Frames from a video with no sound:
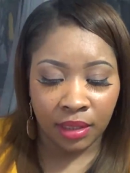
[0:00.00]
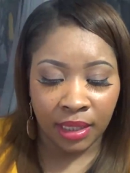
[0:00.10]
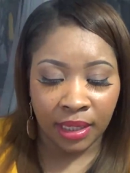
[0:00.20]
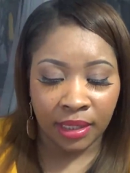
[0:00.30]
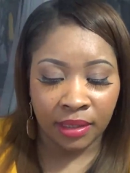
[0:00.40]

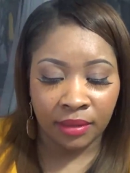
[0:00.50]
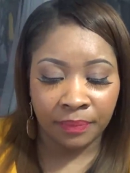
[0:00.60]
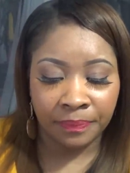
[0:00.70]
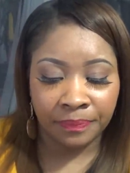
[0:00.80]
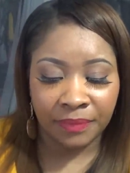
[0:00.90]

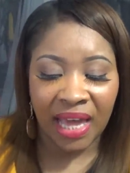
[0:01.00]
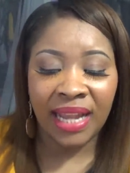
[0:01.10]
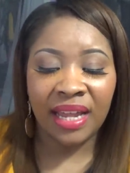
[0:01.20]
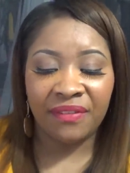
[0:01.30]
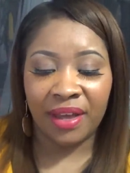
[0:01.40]
And
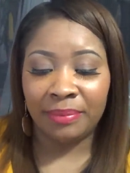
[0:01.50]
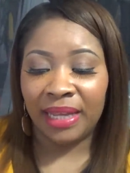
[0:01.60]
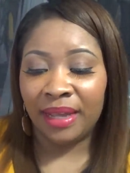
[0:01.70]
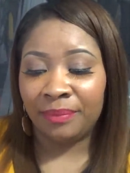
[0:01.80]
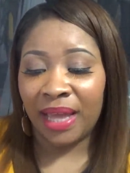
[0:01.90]
I love Up the
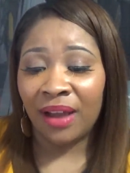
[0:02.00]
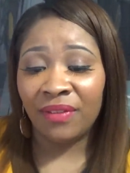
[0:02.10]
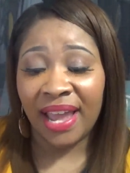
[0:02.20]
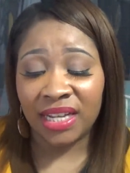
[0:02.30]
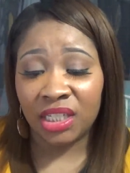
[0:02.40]
Amp. I've
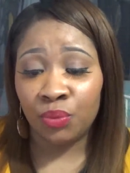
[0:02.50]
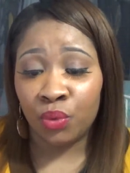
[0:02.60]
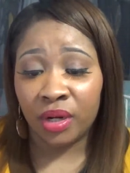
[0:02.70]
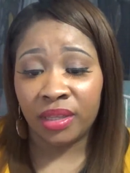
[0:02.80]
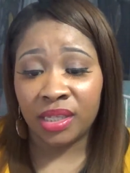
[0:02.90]
actually
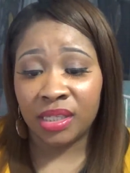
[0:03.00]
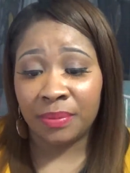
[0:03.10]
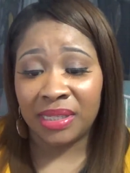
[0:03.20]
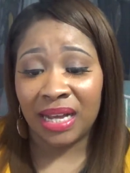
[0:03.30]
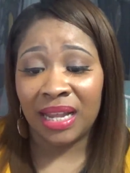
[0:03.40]
wore this
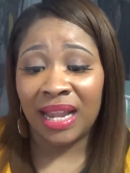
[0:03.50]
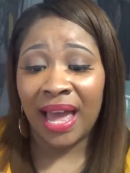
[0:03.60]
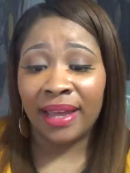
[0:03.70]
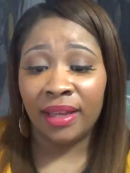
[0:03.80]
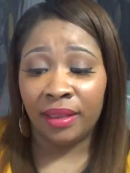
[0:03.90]
lipstick a
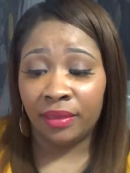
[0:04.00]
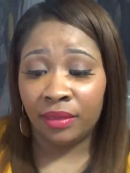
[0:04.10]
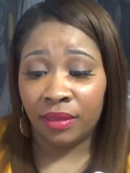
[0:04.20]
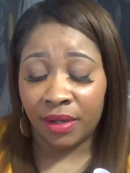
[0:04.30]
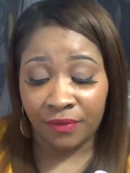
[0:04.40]
lot
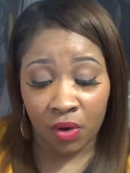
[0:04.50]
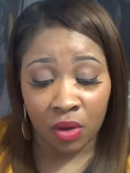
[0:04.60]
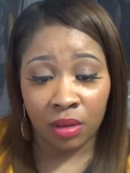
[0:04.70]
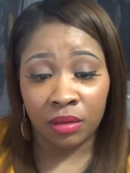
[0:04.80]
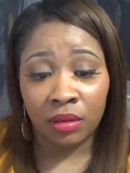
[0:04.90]
in the
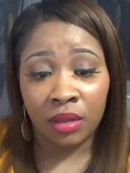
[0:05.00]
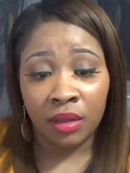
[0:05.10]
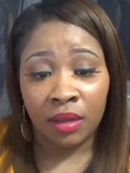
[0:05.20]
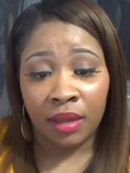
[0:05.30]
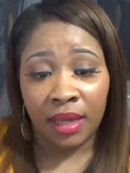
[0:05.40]
fall
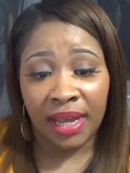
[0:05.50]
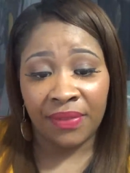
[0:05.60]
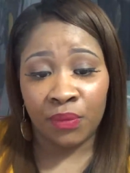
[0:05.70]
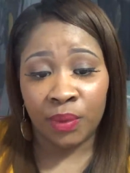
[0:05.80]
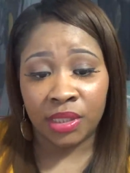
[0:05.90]

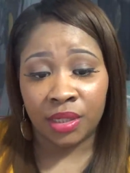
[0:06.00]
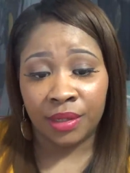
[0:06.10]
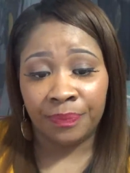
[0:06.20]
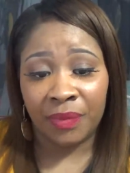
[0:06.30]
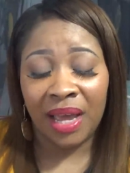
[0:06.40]
and the
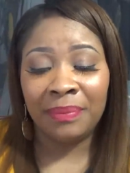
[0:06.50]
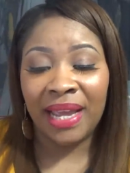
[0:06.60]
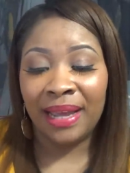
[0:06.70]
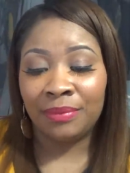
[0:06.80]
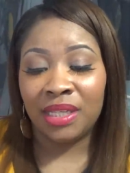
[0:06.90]
winter. Up the
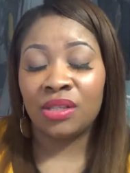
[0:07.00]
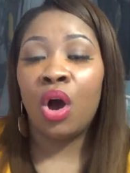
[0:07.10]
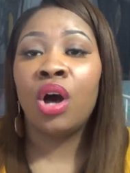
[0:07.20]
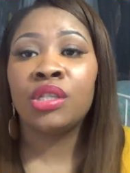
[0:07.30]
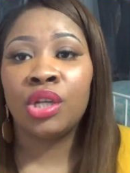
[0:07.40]
Amp is
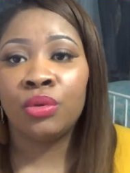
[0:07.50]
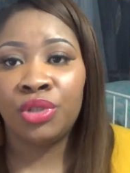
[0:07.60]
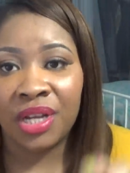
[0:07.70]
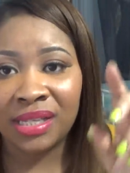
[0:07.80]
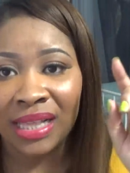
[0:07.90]
also
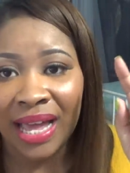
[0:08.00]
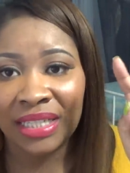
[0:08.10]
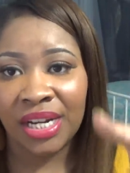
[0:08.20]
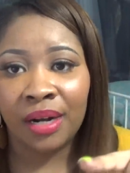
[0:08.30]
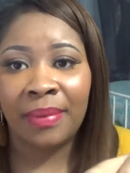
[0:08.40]
just like
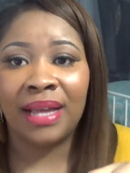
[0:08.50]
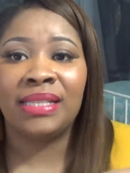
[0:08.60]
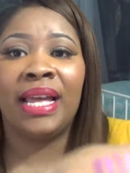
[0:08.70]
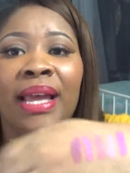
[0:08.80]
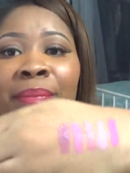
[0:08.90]

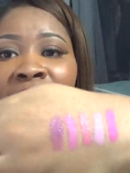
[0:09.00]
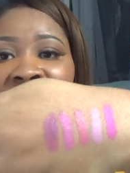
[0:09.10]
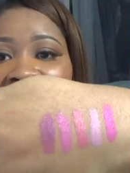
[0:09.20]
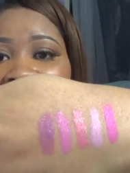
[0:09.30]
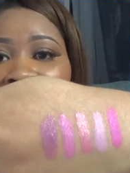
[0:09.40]
Chatterbox, an
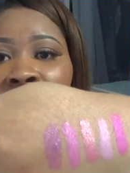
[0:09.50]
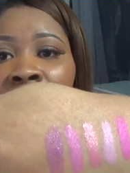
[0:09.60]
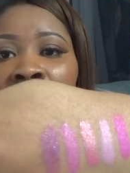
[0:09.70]
amplified